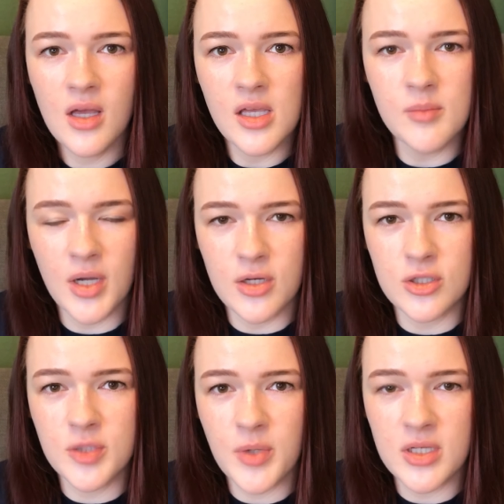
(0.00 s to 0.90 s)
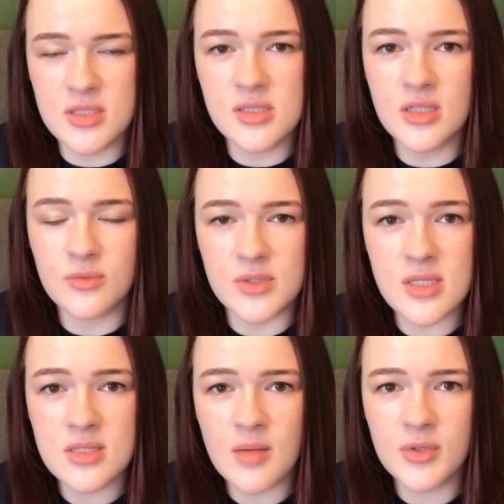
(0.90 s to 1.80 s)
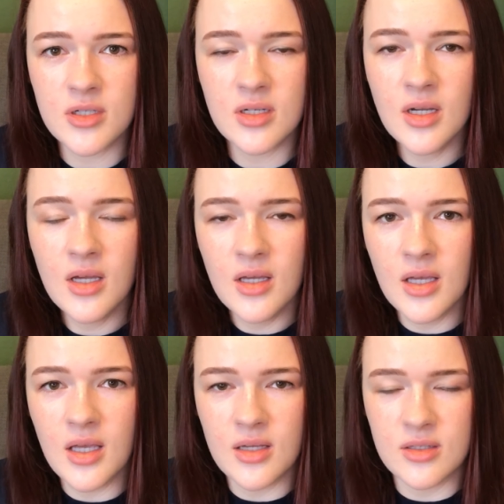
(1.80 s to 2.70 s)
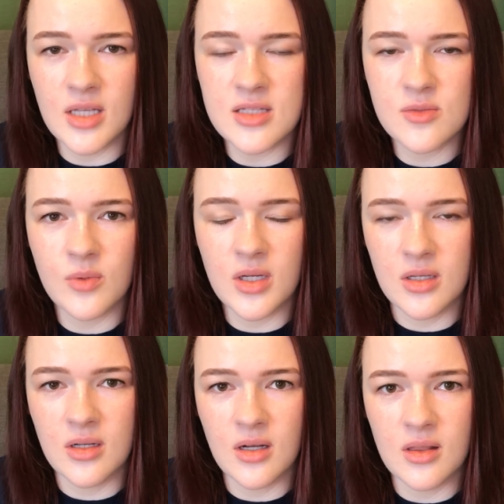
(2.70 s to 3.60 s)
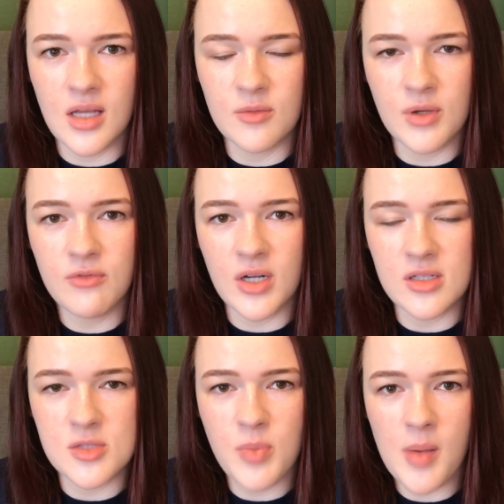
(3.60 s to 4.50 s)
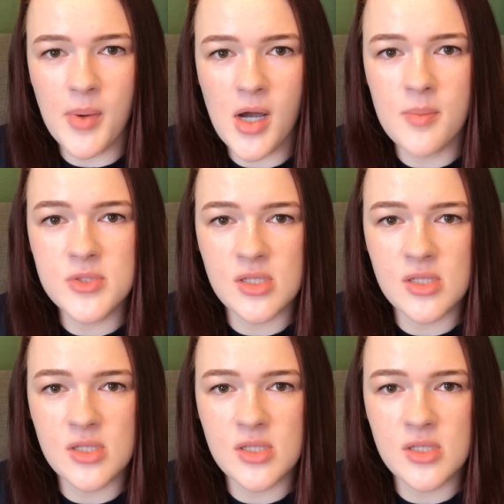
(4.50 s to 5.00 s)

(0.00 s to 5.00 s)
In my early pregnancy, it was summer, and that's when a lot of my freckles pop up.